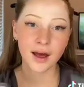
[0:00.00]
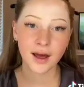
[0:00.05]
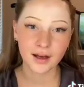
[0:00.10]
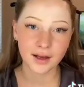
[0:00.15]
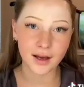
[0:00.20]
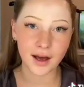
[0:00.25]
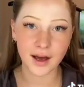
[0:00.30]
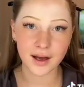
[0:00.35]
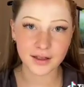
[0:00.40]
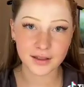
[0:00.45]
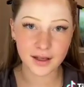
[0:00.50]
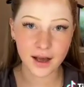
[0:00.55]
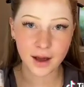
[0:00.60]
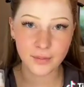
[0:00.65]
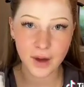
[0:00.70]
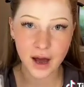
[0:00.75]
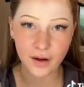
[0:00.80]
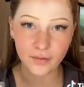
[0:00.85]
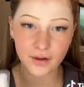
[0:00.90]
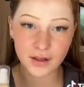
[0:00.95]
Guys, I'm
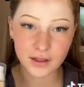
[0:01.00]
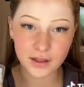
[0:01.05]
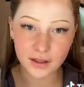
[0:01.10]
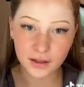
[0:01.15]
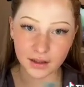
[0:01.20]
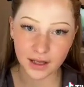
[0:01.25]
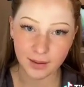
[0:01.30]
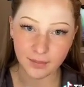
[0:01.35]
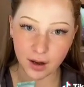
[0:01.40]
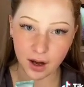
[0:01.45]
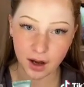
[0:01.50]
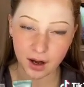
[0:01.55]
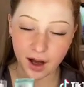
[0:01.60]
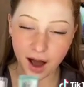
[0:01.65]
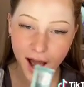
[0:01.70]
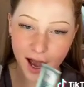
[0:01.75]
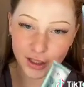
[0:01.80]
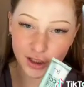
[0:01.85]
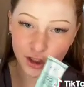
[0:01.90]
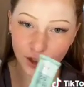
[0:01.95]
having a dilemma.
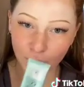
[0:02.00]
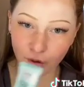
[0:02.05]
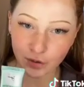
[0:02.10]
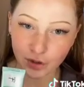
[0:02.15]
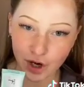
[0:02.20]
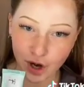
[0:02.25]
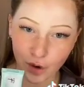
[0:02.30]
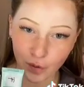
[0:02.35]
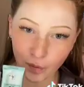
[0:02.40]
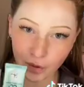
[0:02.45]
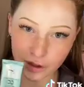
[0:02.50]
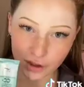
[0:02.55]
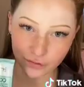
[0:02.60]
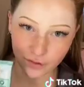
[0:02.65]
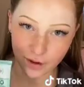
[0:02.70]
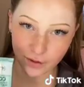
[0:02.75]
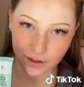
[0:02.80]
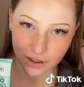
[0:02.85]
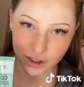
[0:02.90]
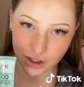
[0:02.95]
I don't know which
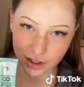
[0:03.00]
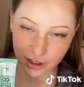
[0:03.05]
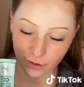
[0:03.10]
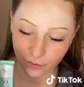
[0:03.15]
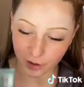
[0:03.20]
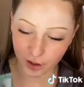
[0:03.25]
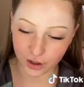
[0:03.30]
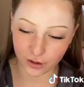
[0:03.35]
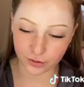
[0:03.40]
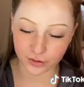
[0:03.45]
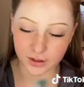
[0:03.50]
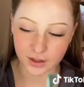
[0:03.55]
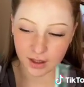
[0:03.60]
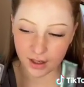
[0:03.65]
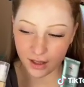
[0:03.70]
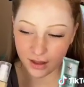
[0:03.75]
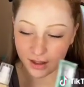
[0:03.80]
foundation I want to use today.